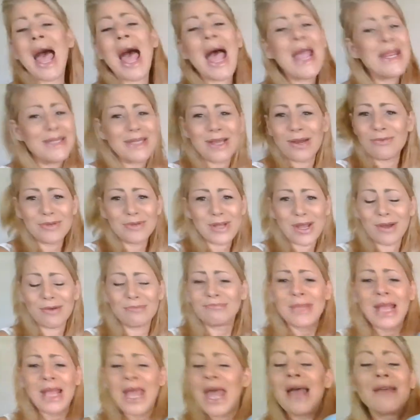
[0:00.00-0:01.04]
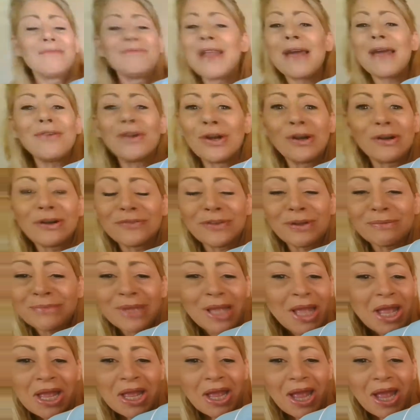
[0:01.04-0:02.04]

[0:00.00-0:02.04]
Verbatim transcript: I don't know. Never heard of him.